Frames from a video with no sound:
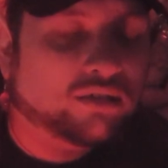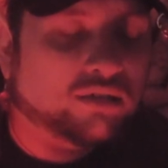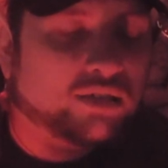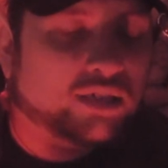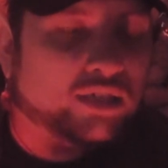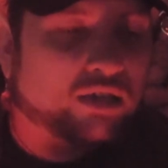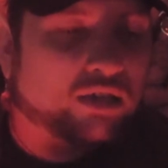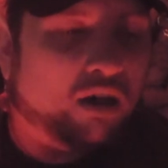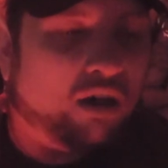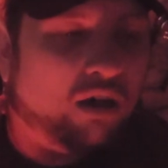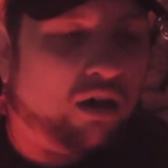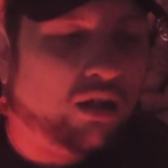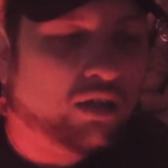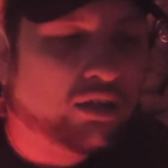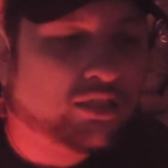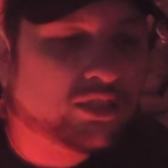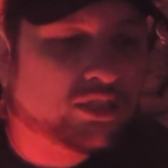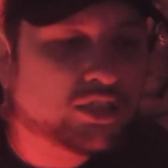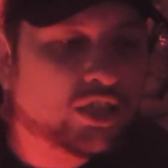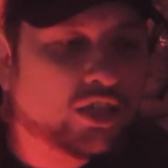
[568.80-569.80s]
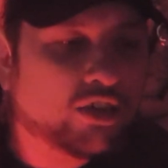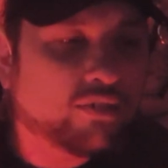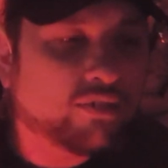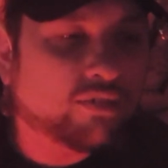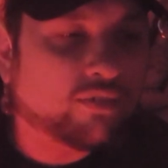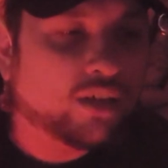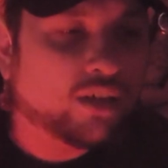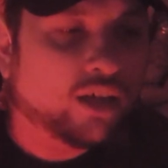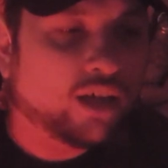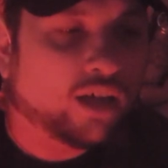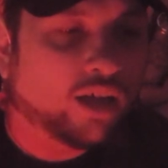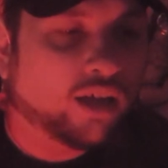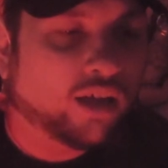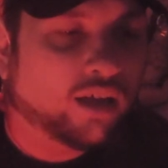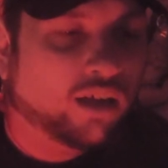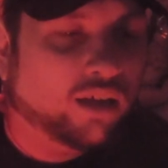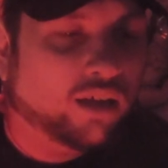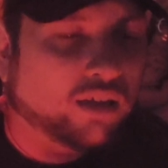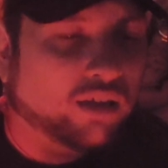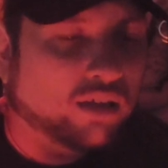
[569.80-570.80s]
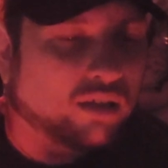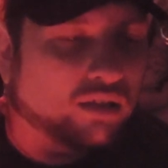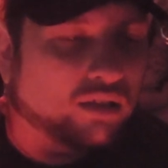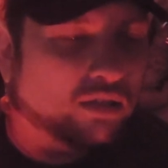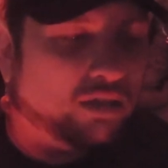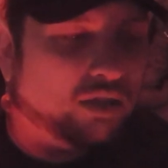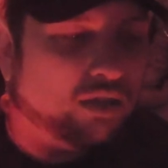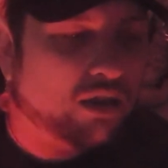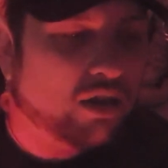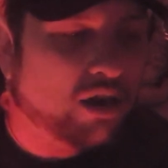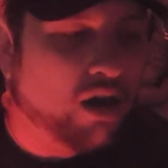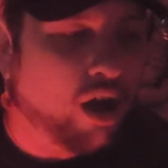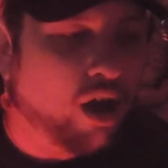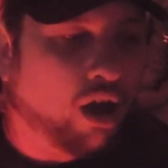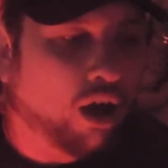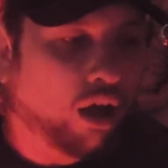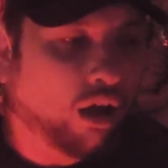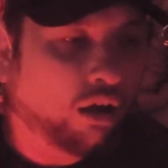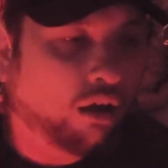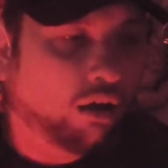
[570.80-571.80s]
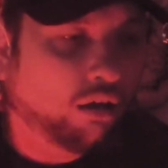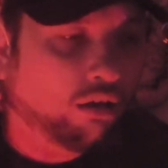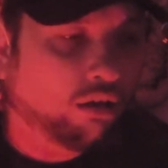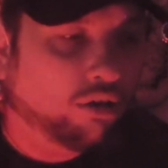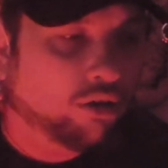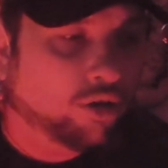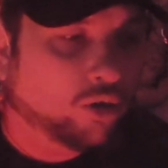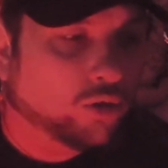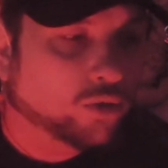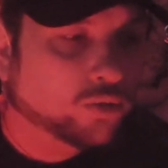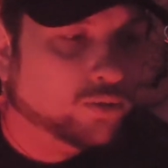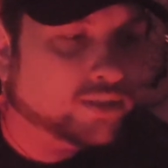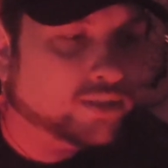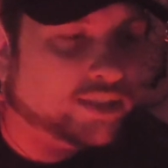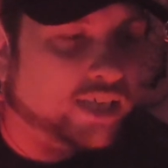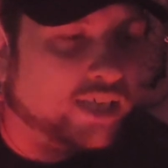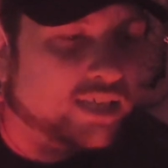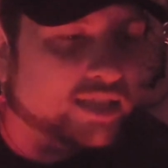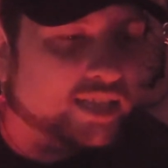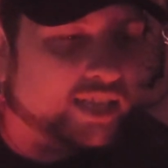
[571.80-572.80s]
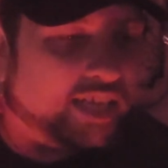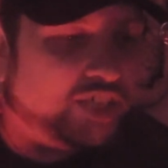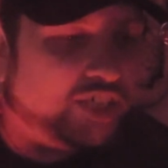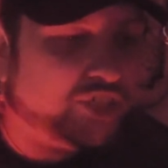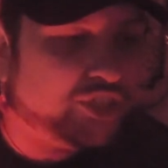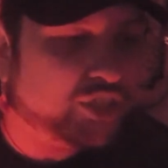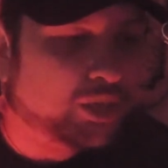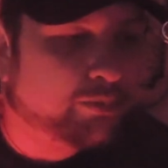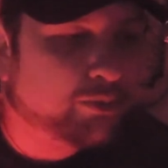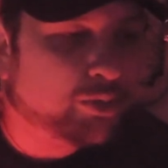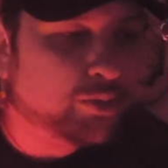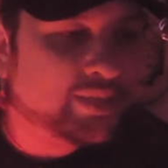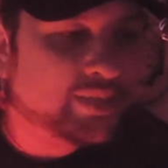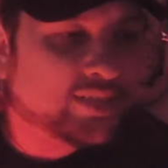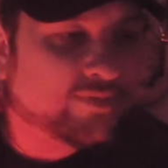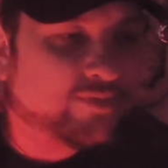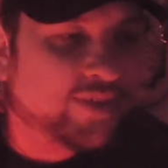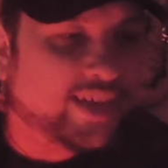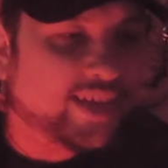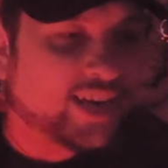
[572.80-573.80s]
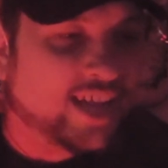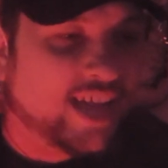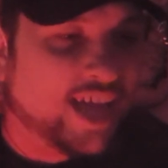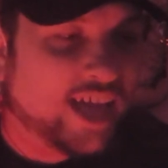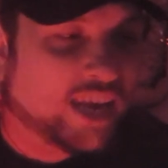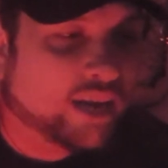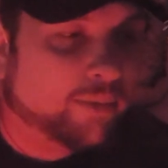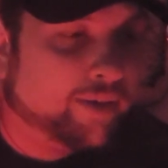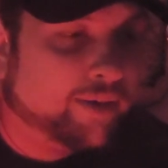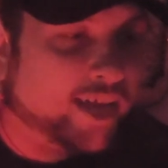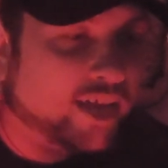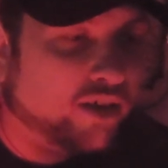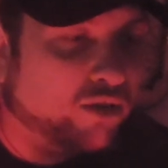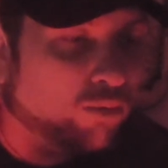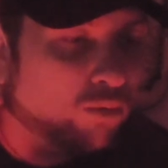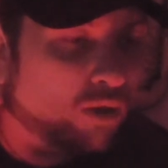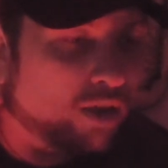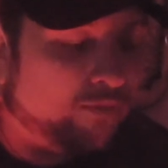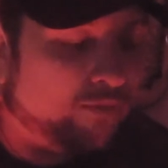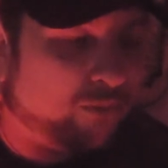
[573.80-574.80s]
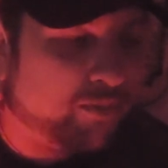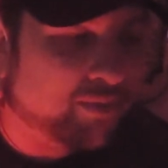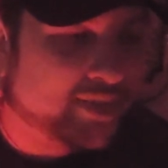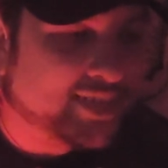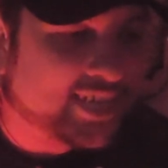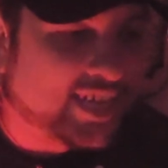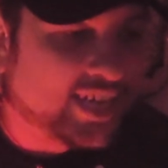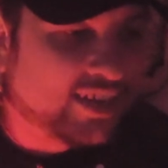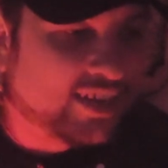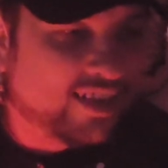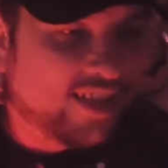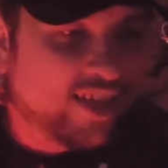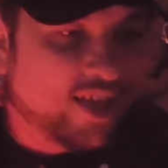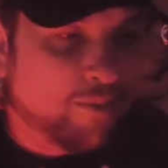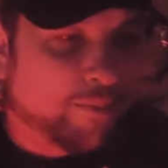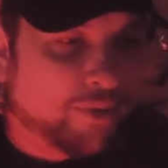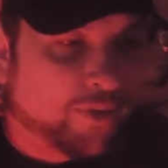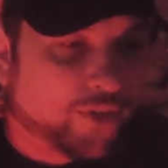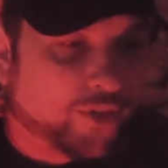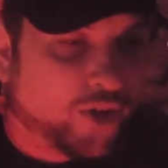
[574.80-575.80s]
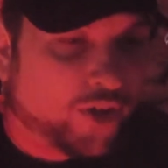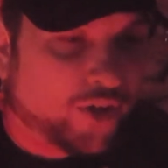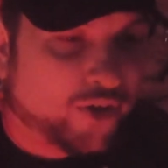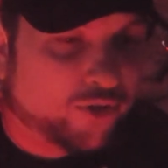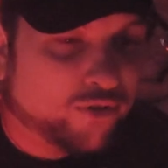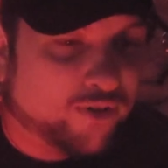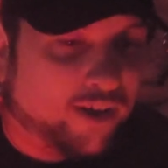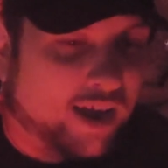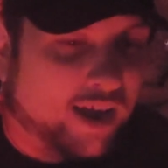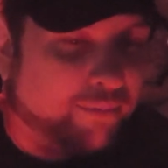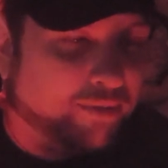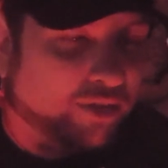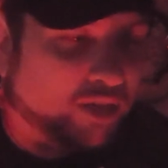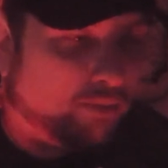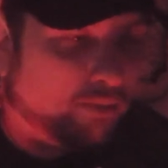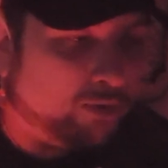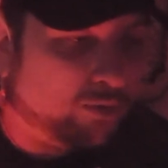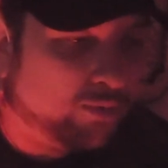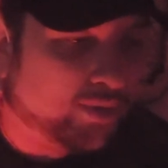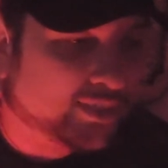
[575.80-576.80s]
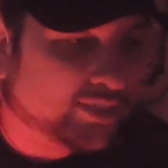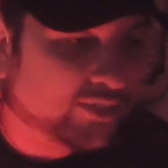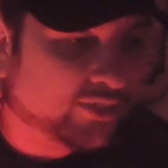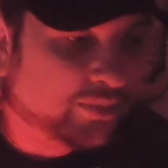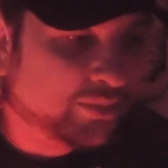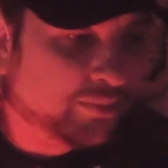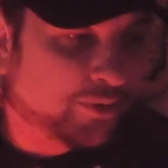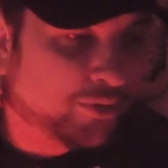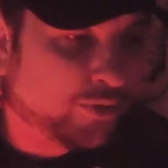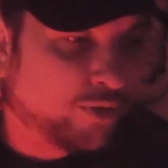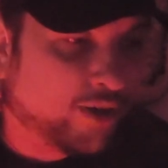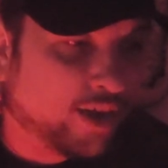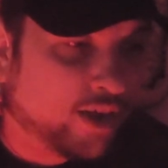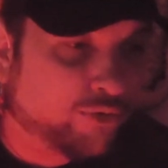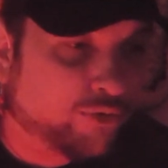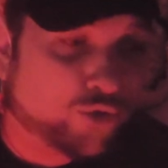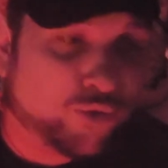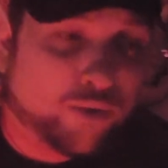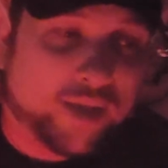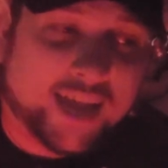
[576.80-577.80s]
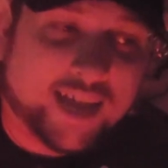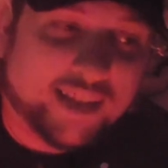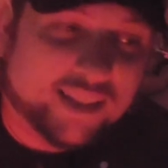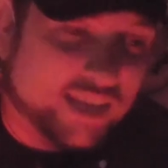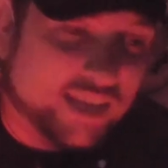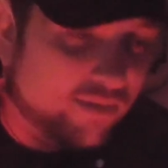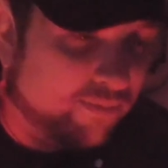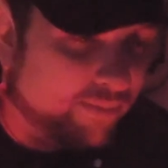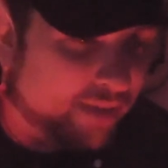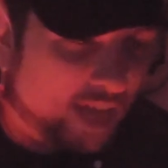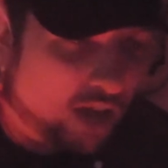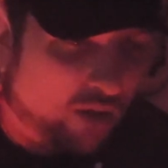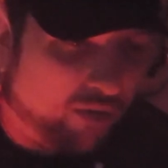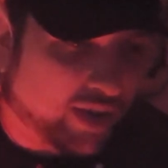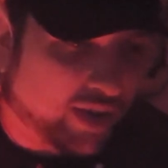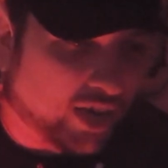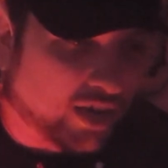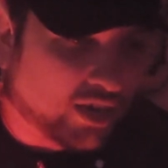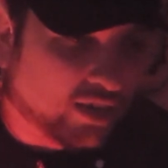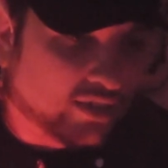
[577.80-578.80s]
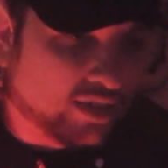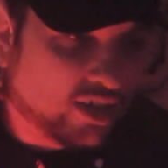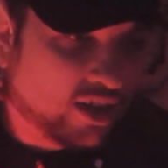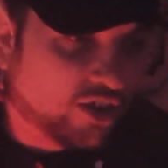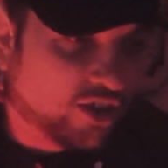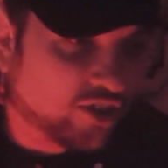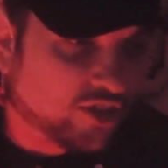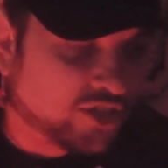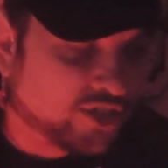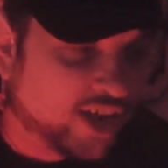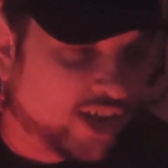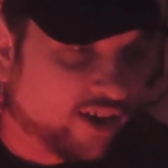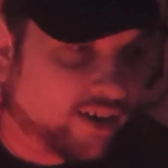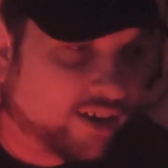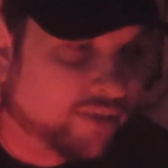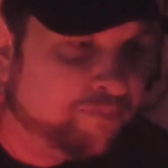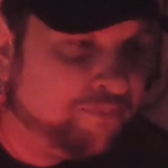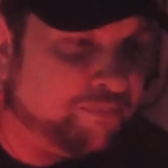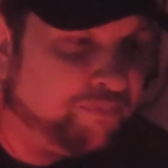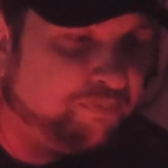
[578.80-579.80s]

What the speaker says: It called. Defago! Suddenly he jumped to his feet, and he began to run from the tent, but the hunter grabbed him and wrestled him to the ground. You can't leave me out here, the hunter shouted.